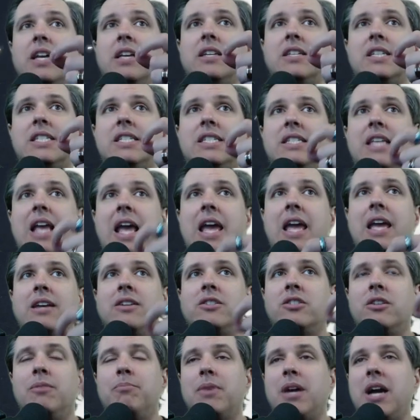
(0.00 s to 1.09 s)
Saying
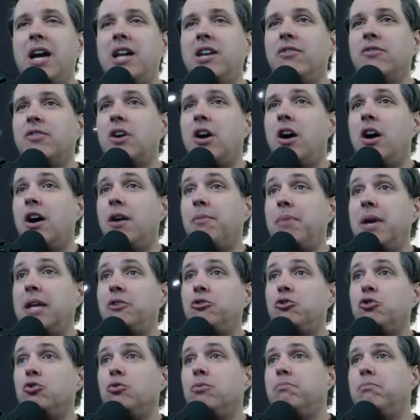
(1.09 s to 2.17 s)
some kind of
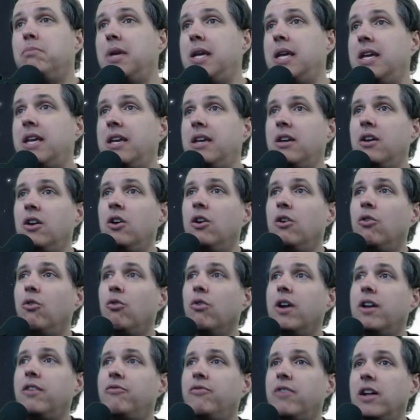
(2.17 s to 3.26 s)
comment to me
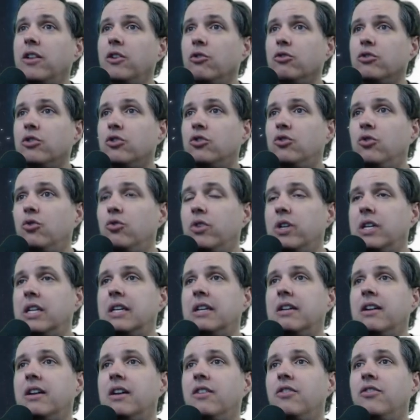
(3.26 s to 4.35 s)
or a fellow student
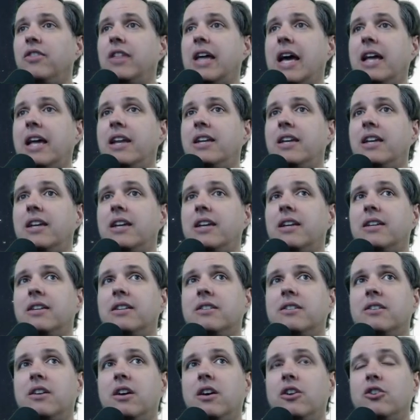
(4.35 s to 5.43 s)
that
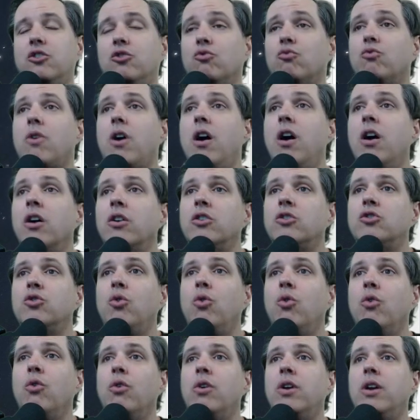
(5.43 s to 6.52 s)
is
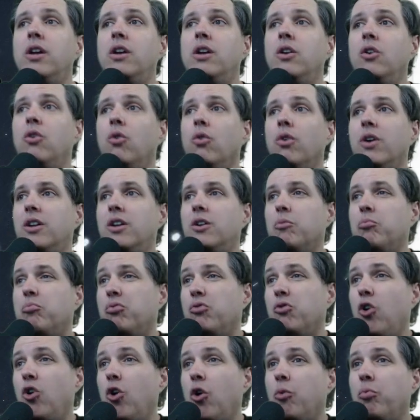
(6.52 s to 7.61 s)
derogatory or
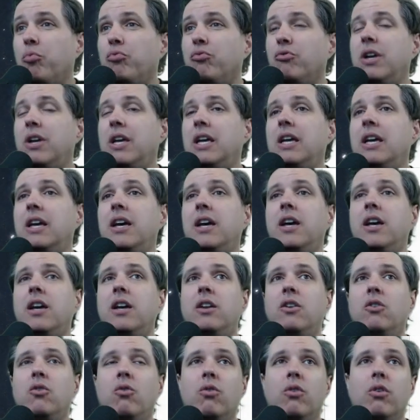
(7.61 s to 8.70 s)

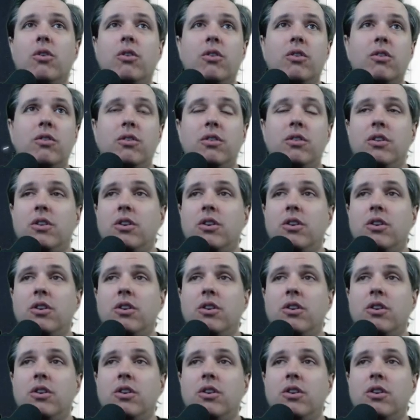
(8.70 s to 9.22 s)
inappropriate or